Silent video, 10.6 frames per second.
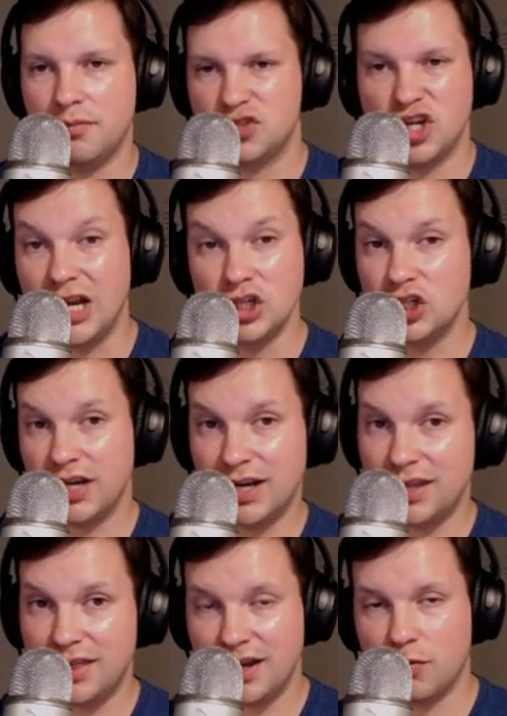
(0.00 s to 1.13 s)
Changing
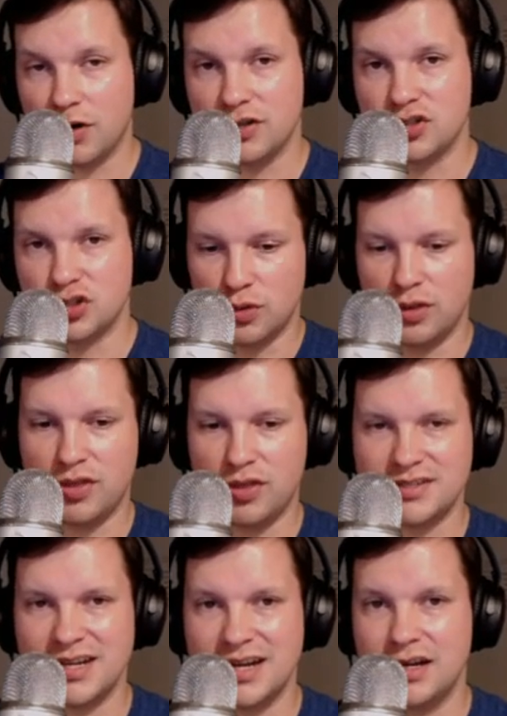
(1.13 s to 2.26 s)
anything, I want to do the things
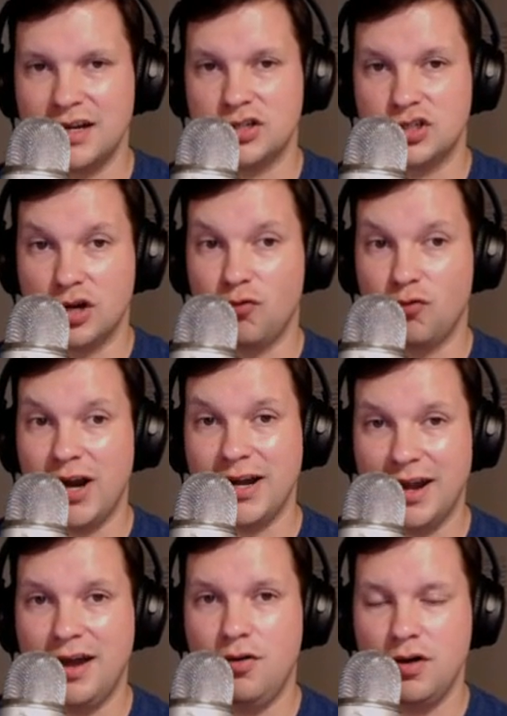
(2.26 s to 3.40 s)
that need to get done right
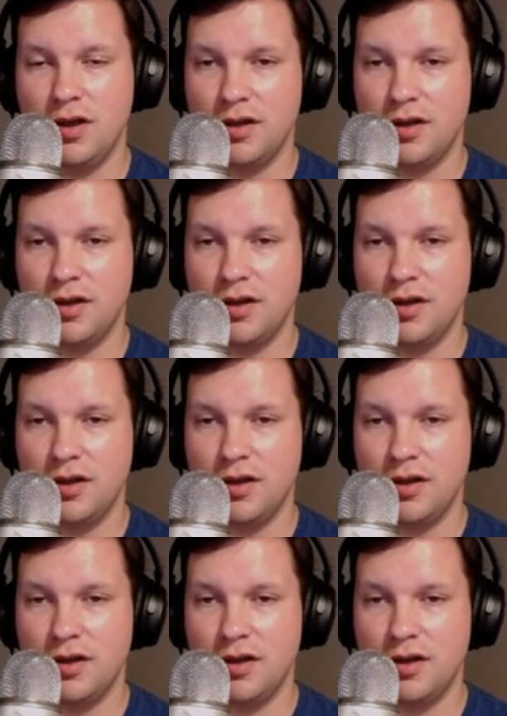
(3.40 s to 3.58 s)
now